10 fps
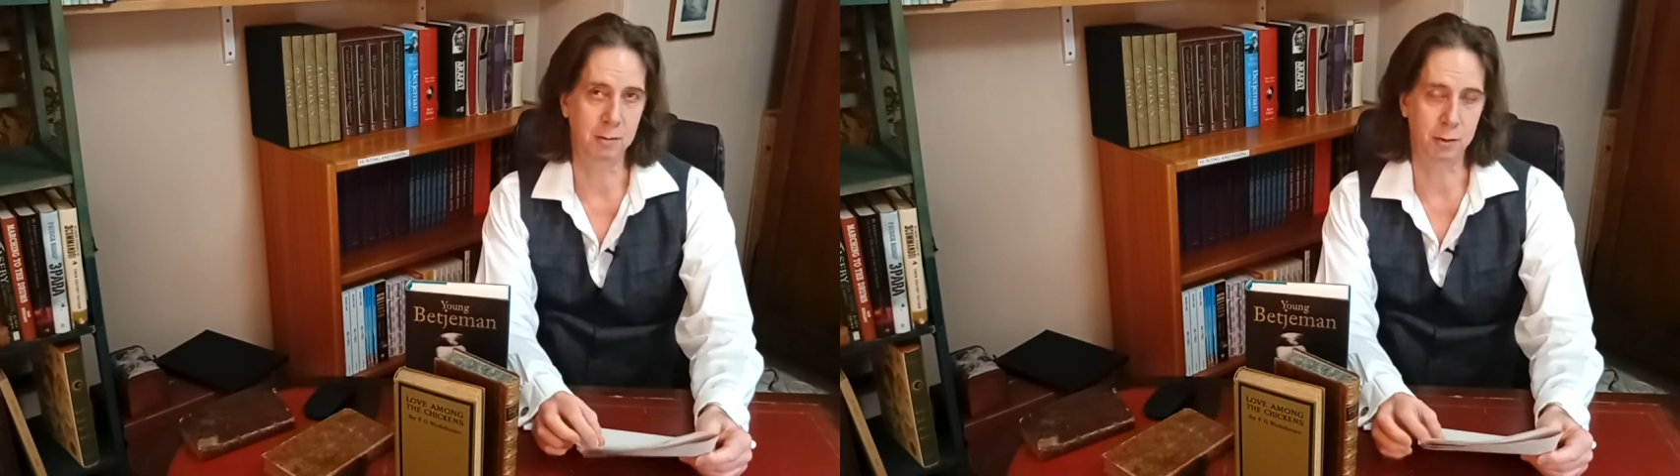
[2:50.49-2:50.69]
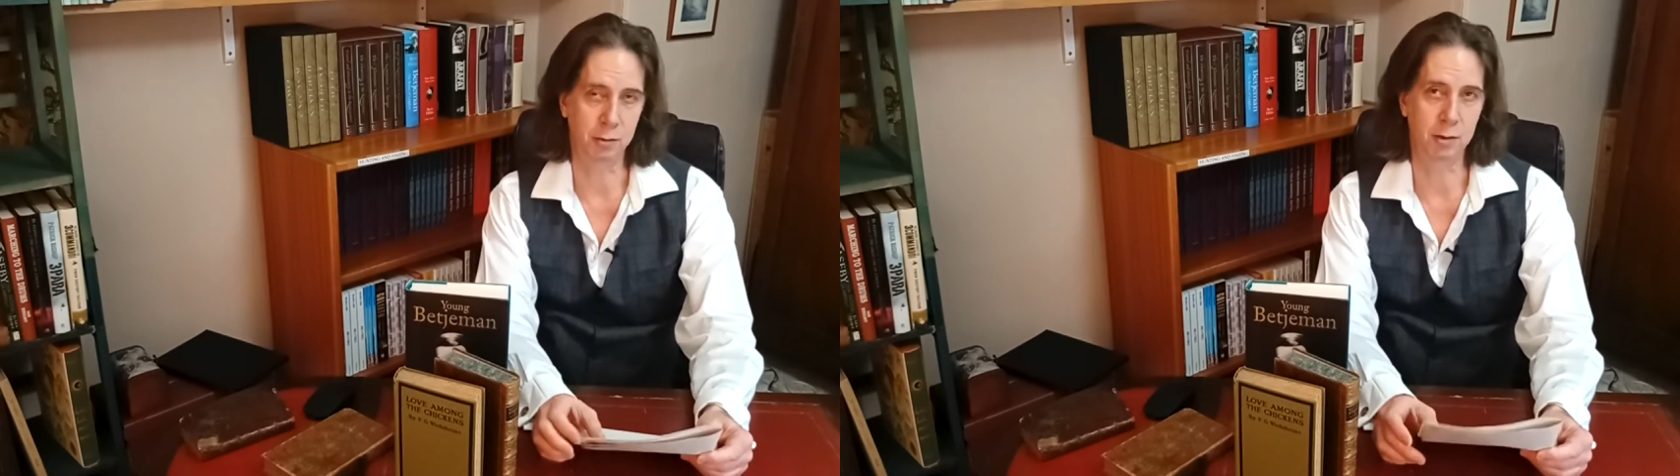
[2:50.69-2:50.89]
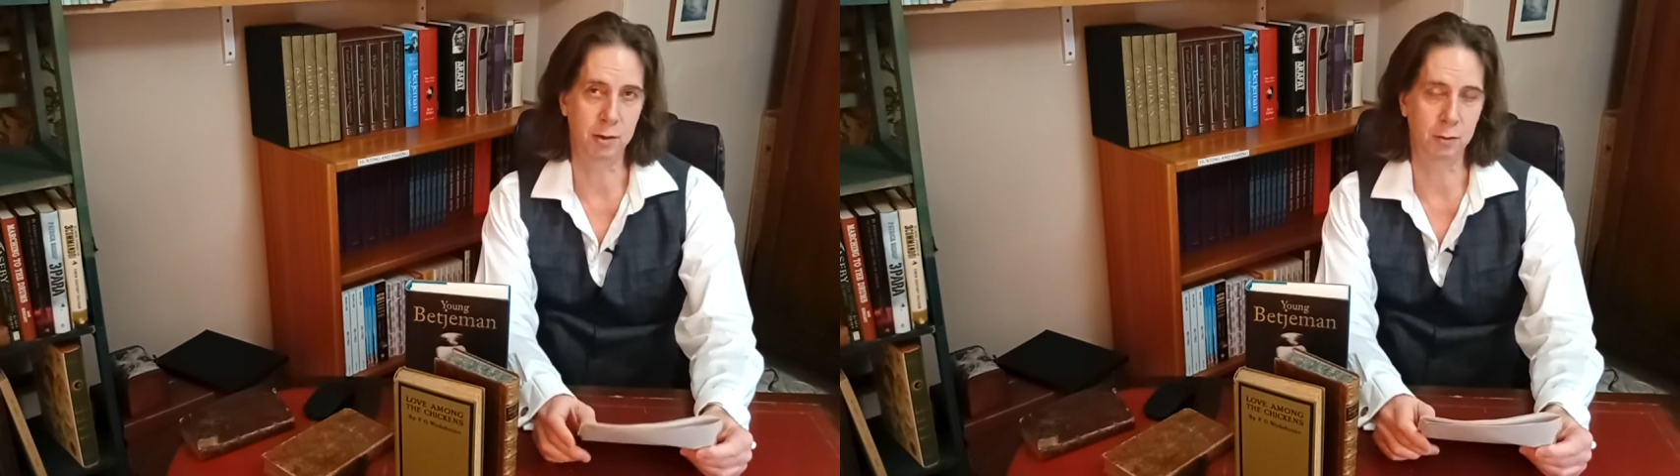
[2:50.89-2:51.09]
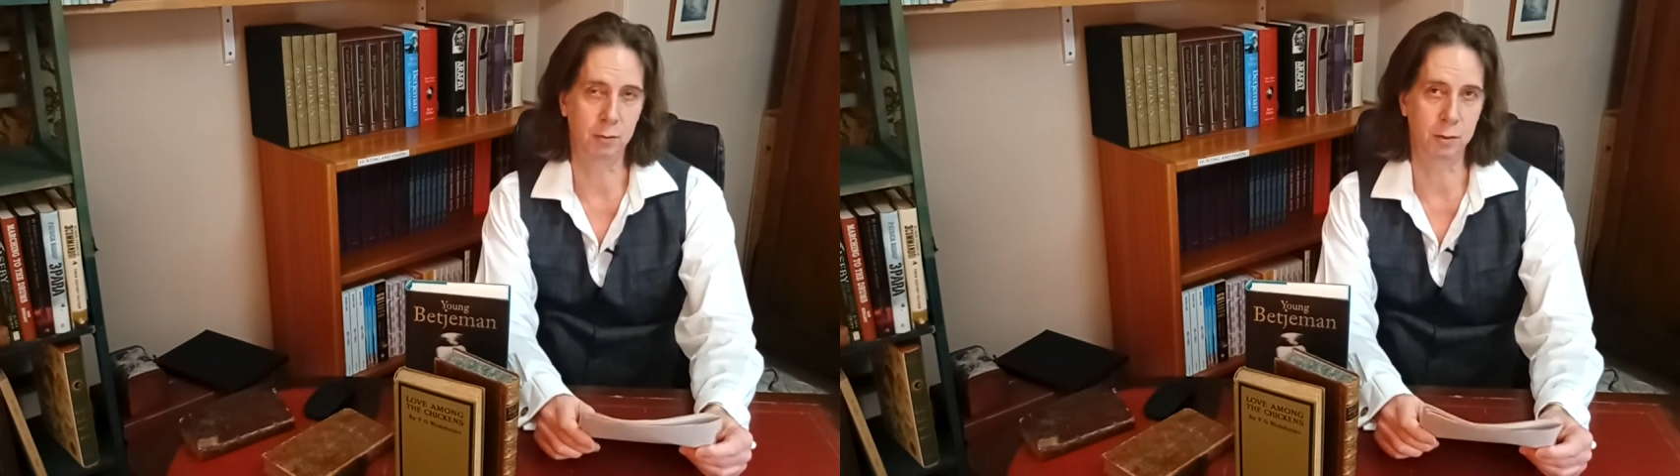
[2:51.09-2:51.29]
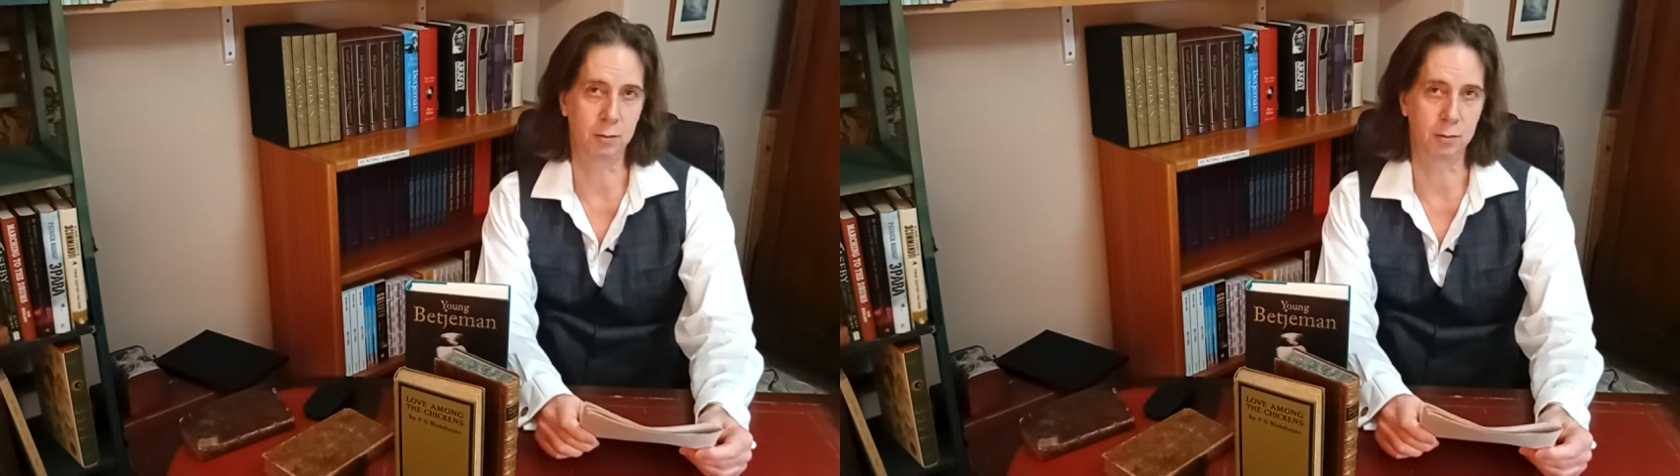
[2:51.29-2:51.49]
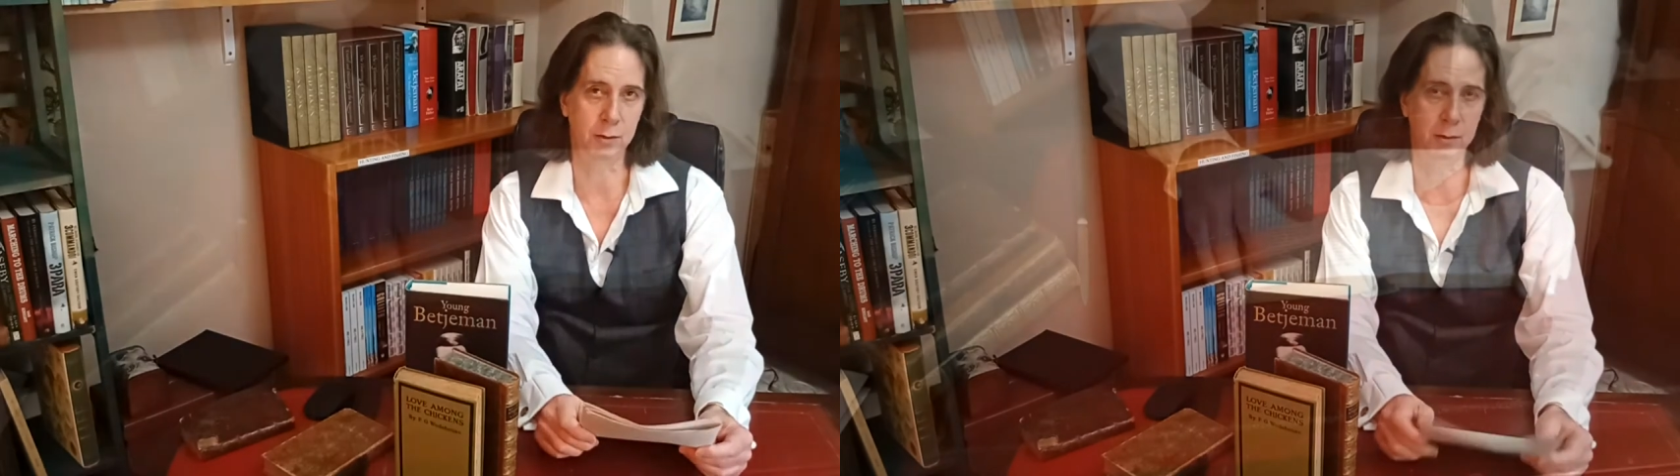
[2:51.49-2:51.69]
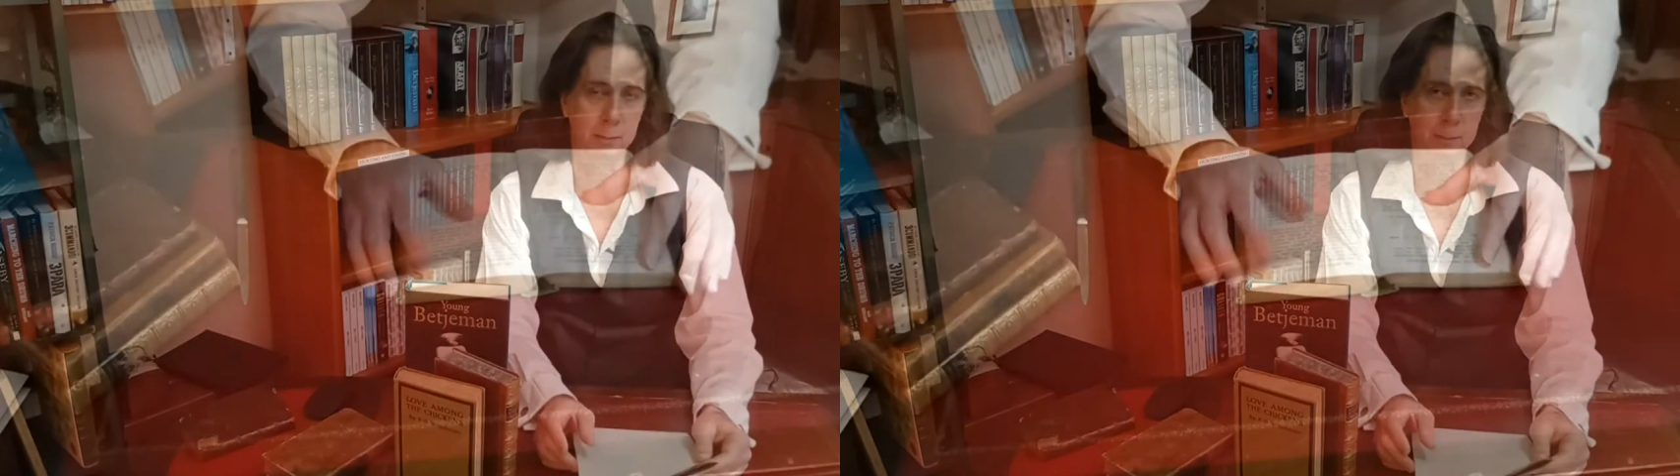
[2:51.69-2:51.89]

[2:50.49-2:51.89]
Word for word: the traditional rules.